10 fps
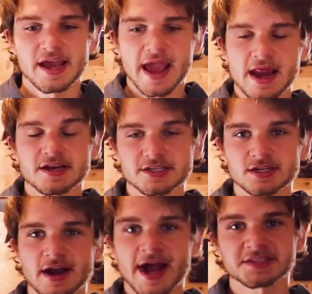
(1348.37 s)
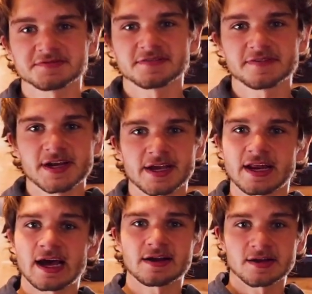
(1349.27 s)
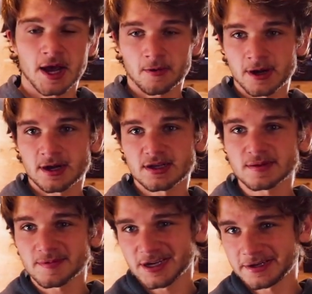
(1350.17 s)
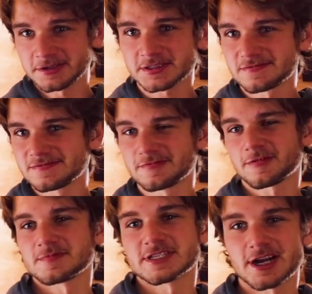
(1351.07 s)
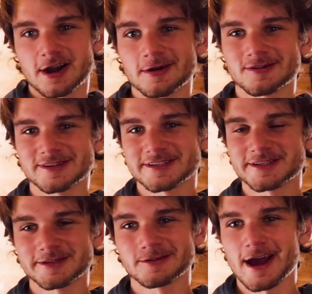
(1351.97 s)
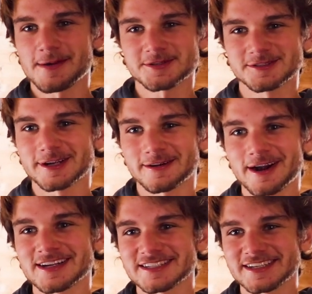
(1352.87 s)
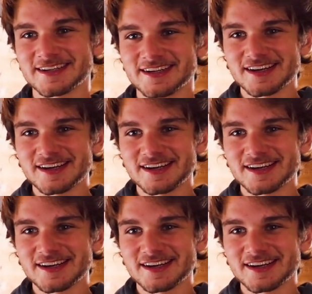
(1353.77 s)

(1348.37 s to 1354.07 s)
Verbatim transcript: and just start actively feeding and out of nowhere the bite goes from zero to absolutely crazy.